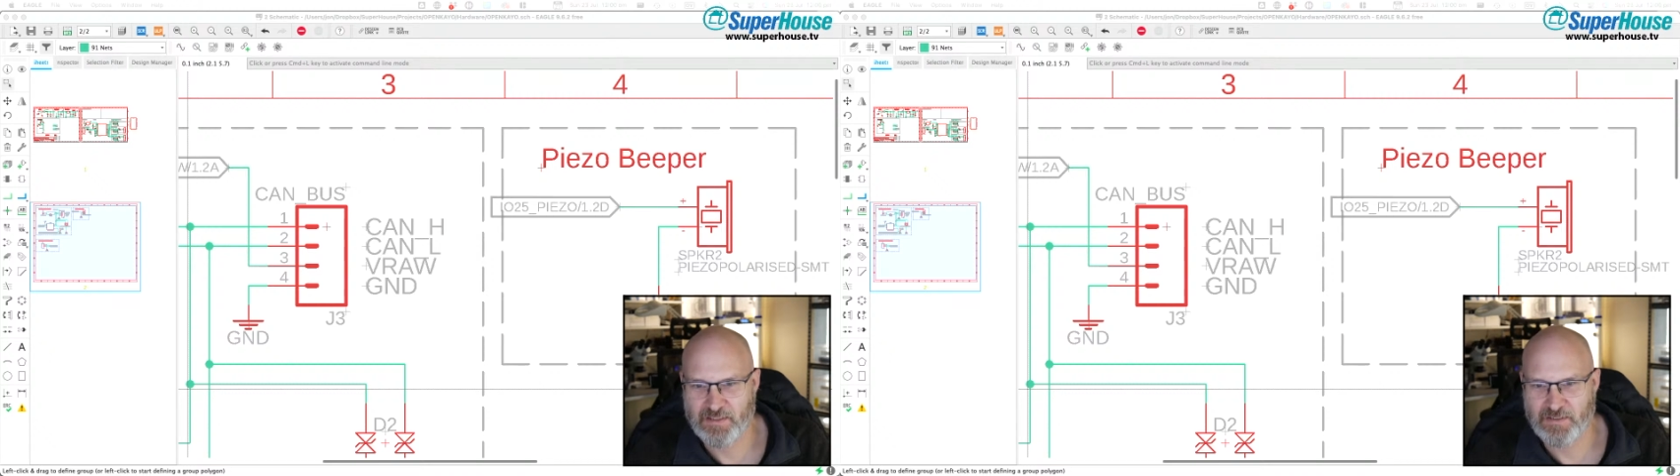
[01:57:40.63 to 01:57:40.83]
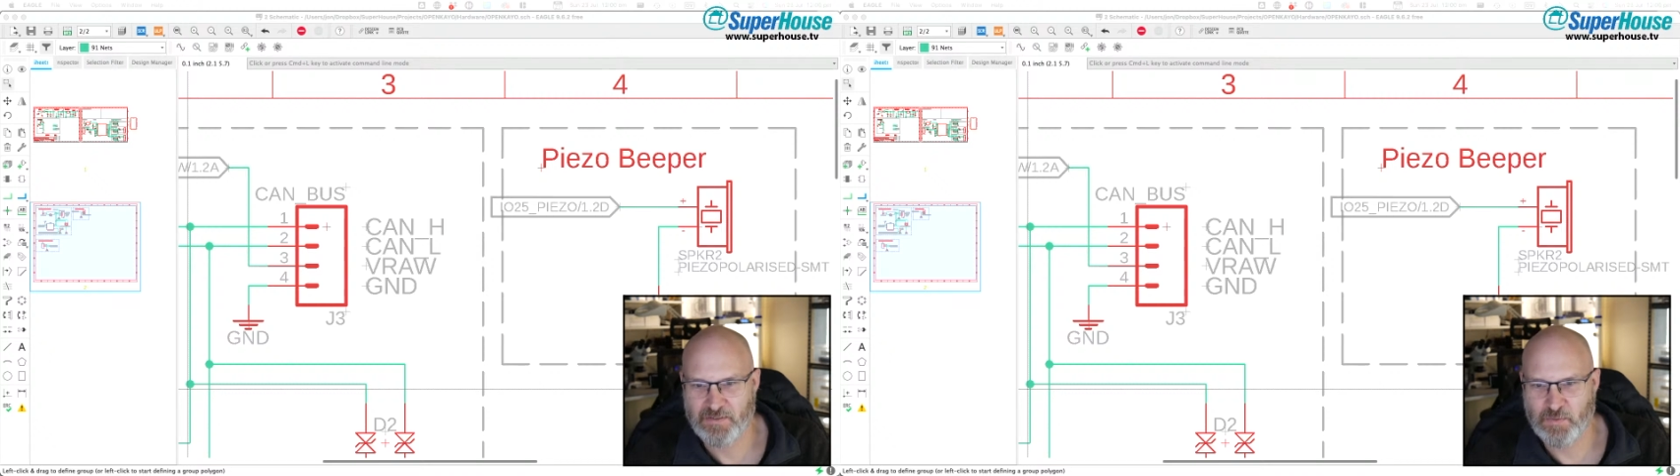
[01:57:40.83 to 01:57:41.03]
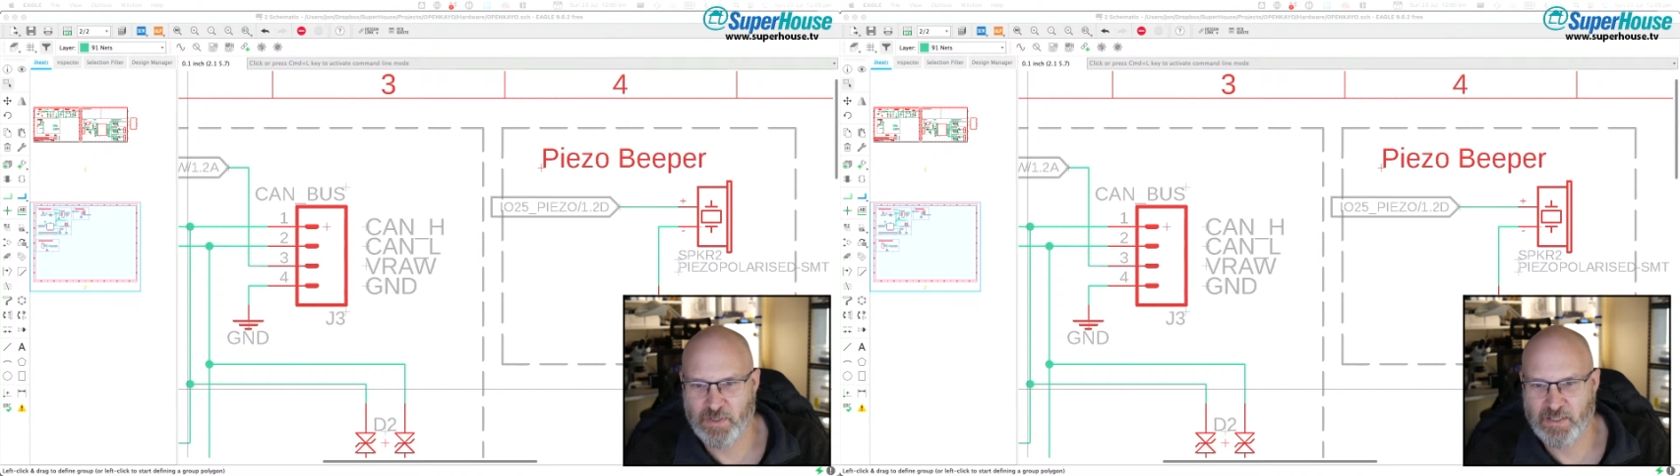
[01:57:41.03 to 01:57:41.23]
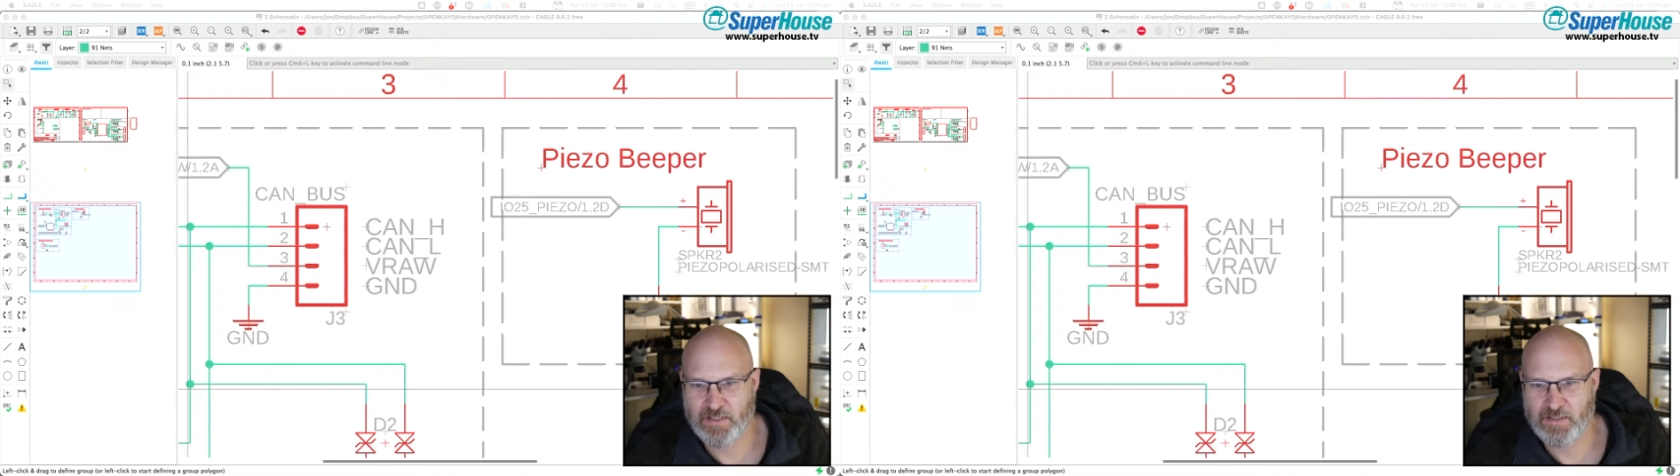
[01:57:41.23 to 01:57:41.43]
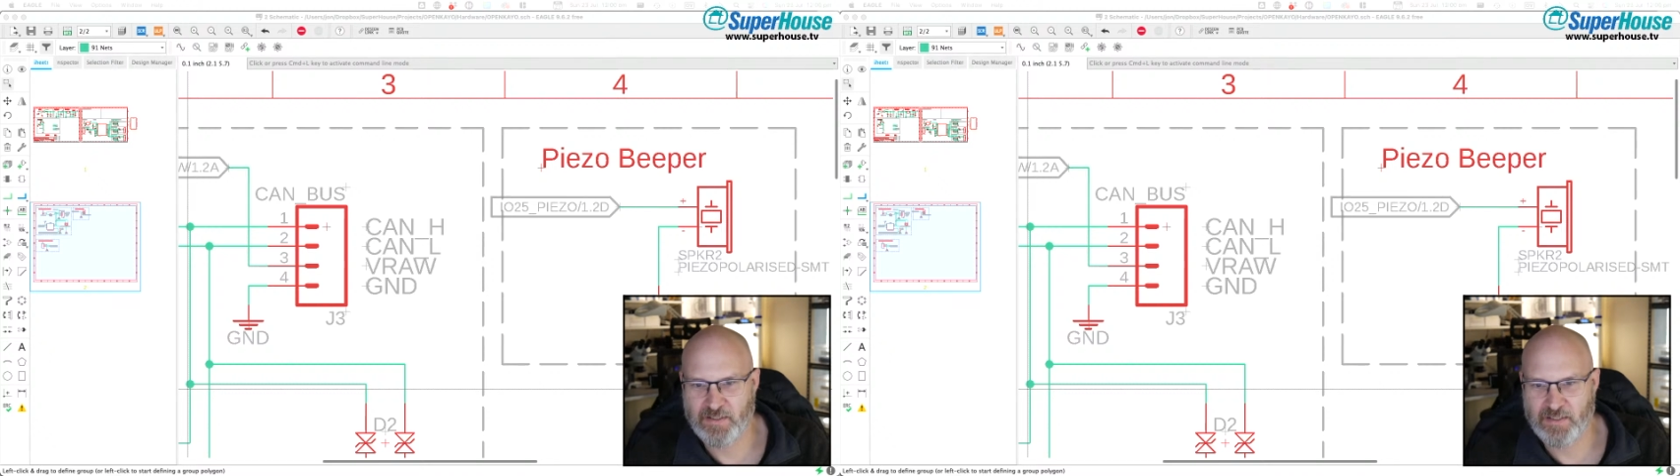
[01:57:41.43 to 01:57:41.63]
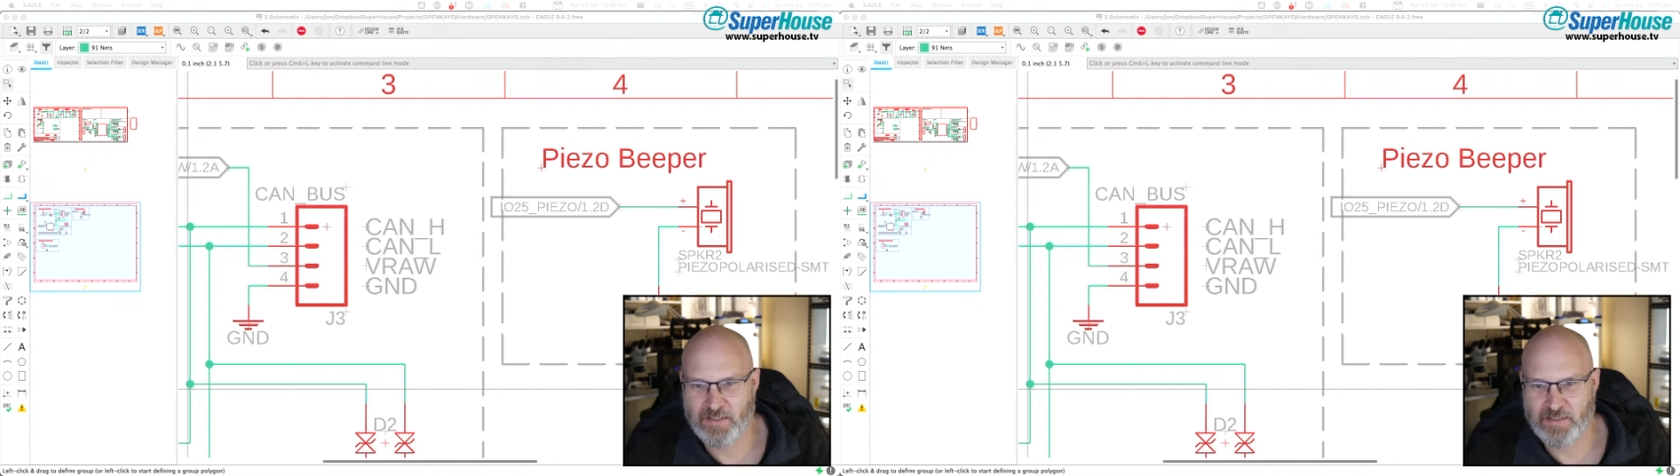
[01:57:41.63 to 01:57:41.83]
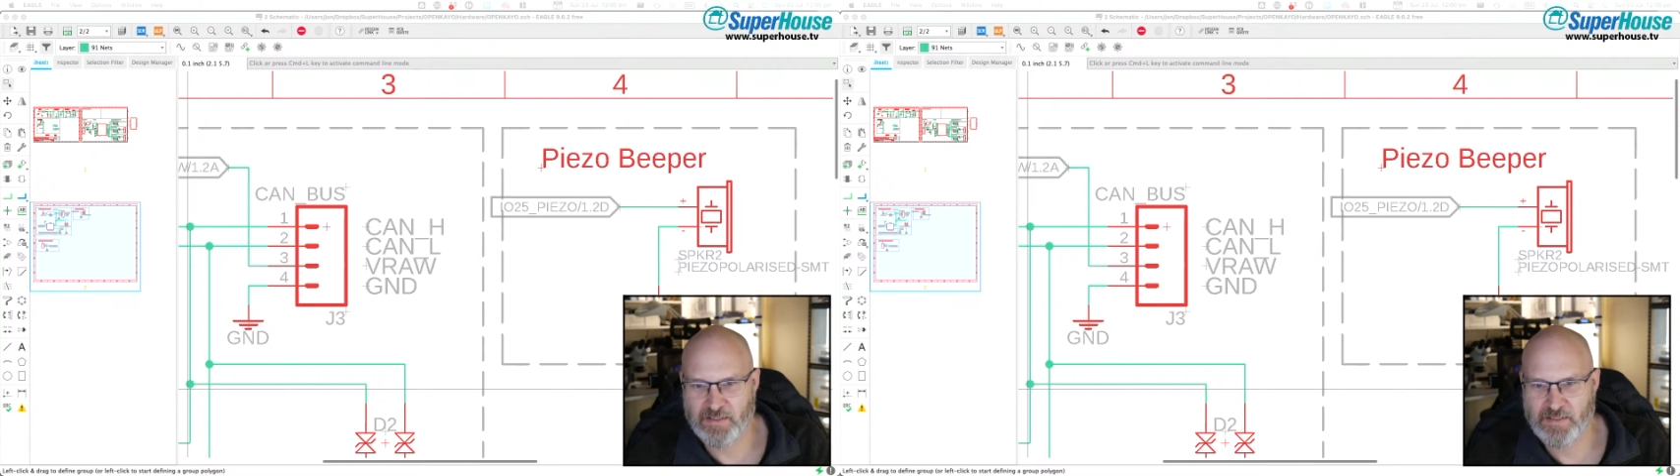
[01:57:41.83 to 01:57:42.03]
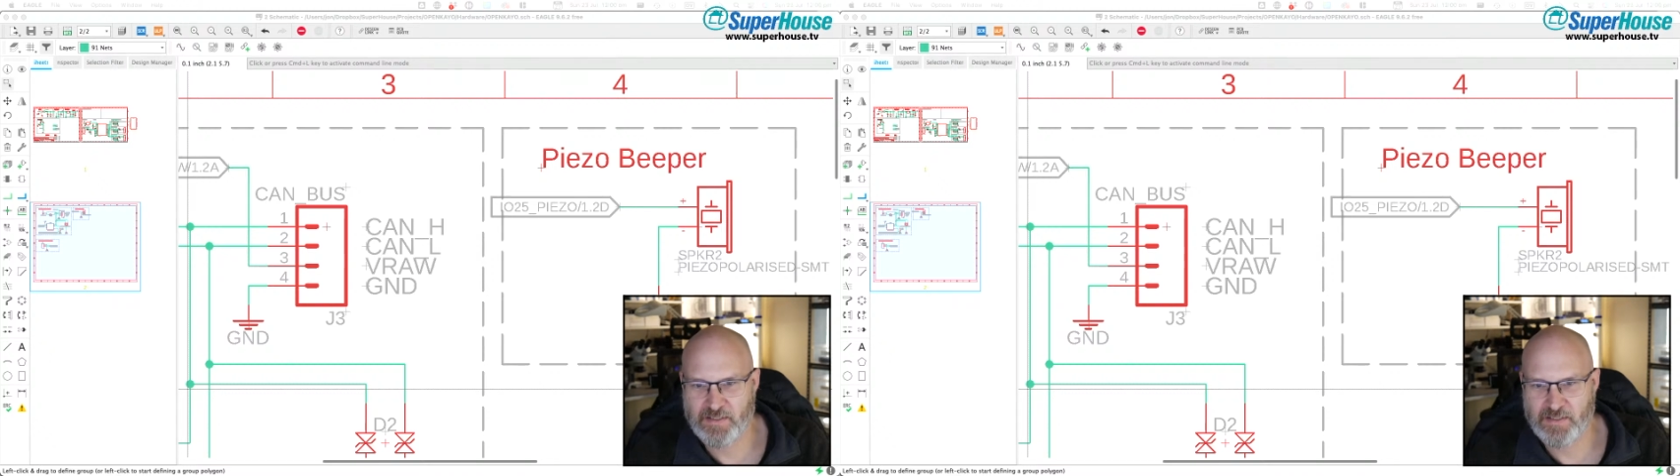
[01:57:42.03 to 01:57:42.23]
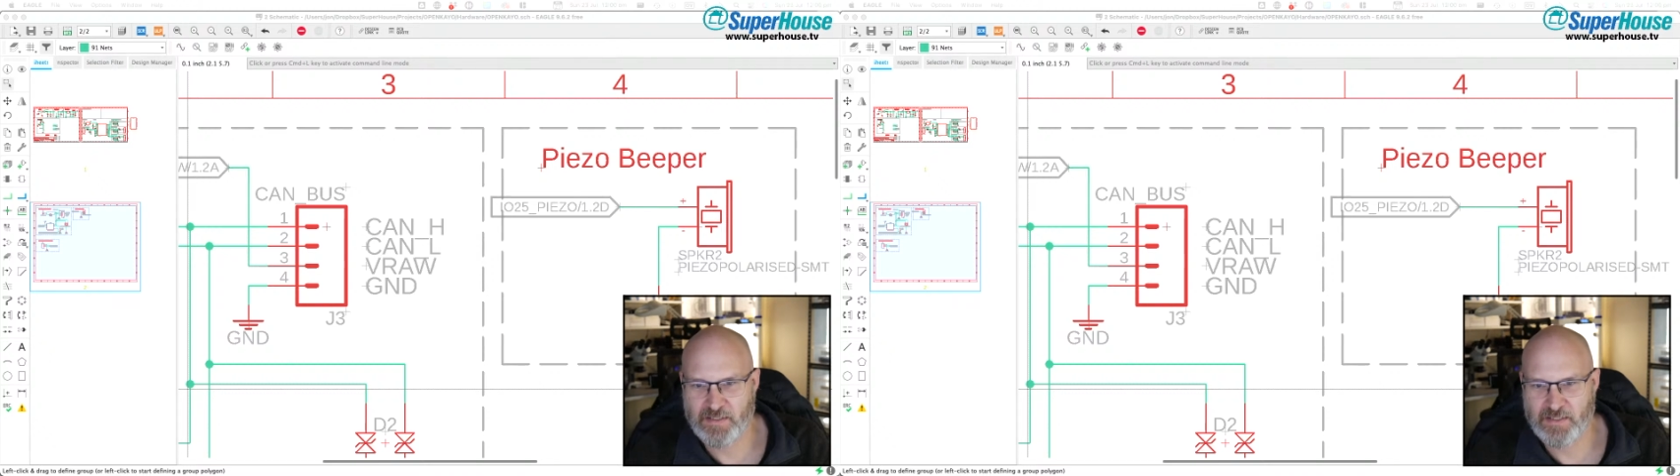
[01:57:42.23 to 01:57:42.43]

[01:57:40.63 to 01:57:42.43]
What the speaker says: Where is the